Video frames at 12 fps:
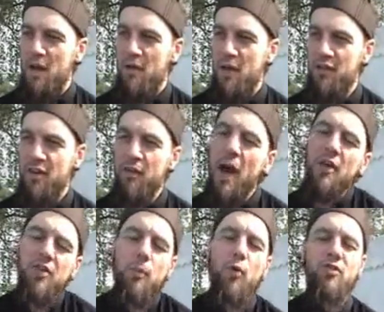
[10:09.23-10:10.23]

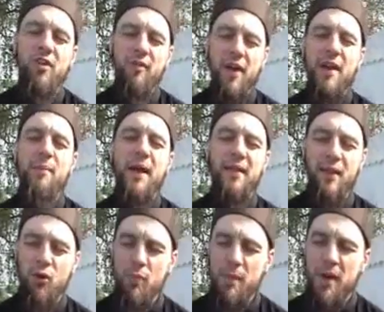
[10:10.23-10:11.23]
I suppose it's a very
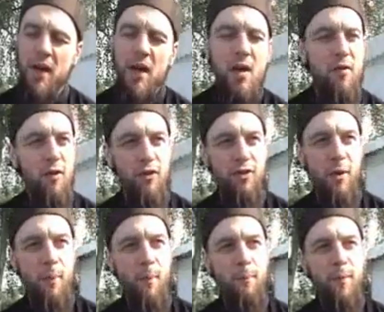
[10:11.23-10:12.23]
big deal maybe for
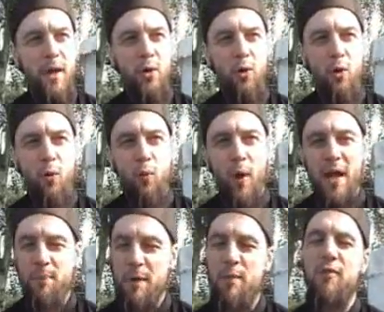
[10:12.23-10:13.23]
some,
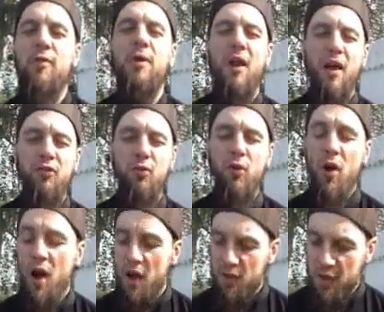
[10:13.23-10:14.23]
white people from
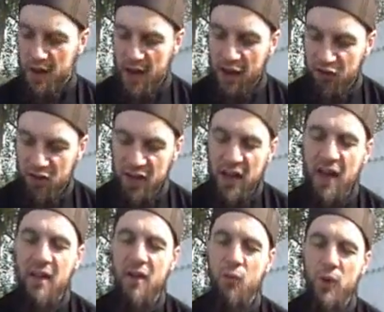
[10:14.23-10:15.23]
Glasgow, that actually